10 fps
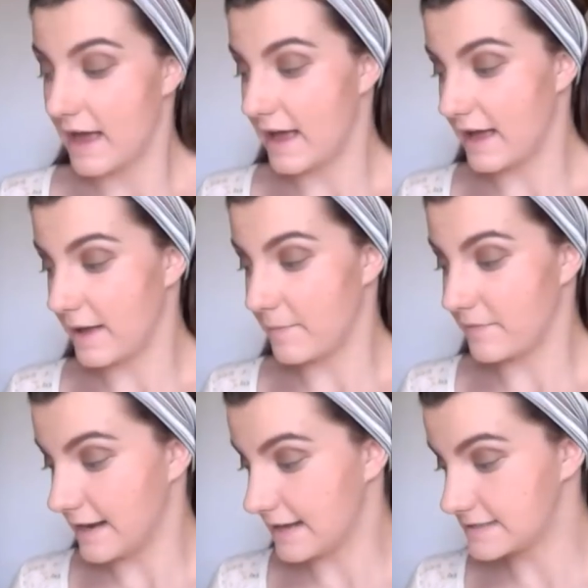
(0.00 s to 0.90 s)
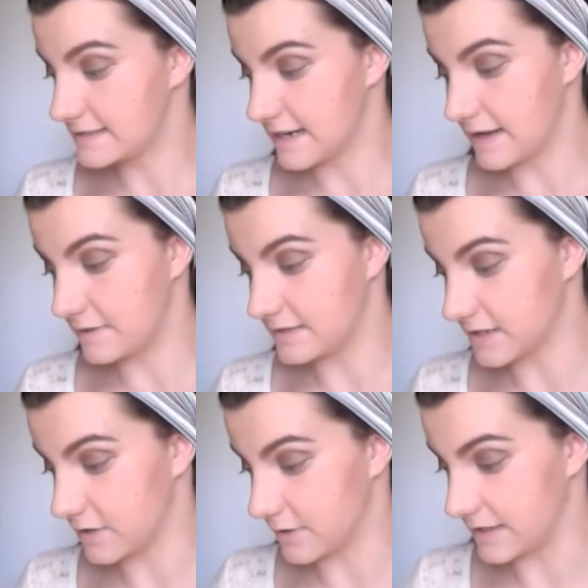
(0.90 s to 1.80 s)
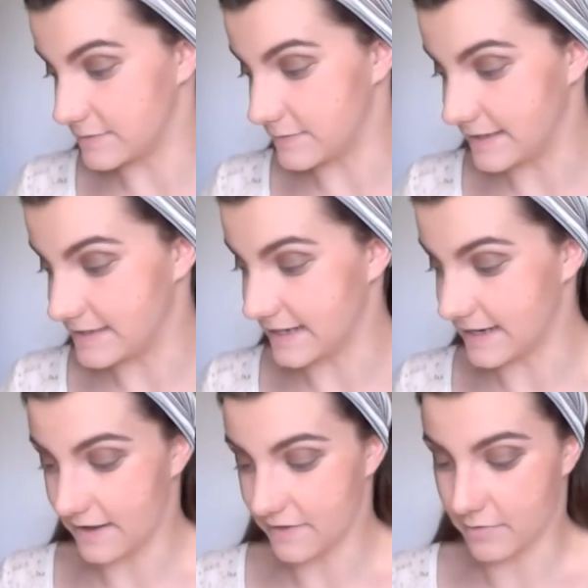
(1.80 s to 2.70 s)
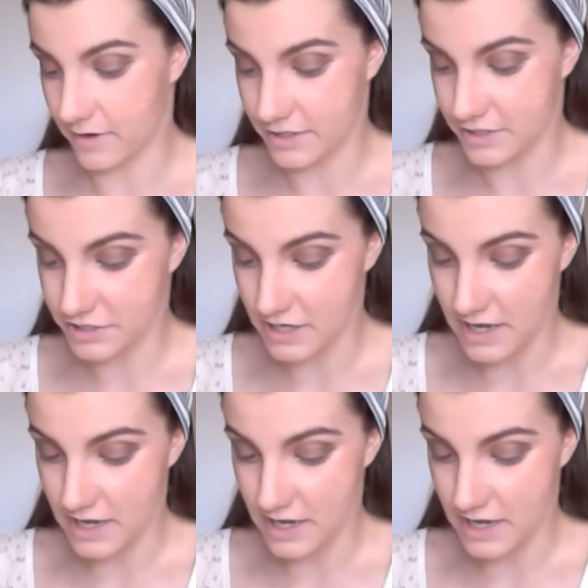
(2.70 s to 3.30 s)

The next step is going to be to get another brush.